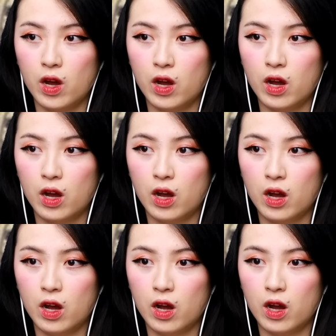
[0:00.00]

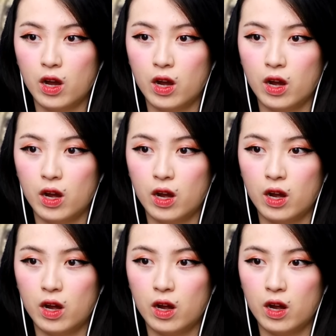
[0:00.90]

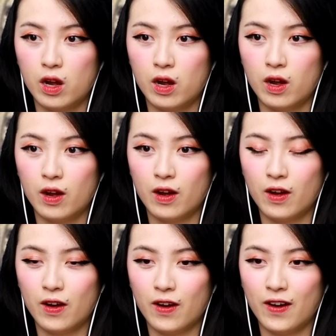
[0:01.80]

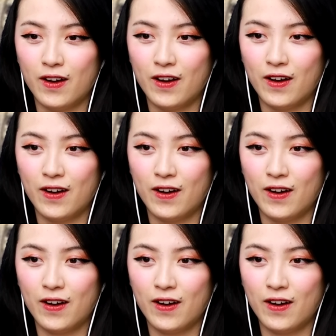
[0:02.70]
(silent)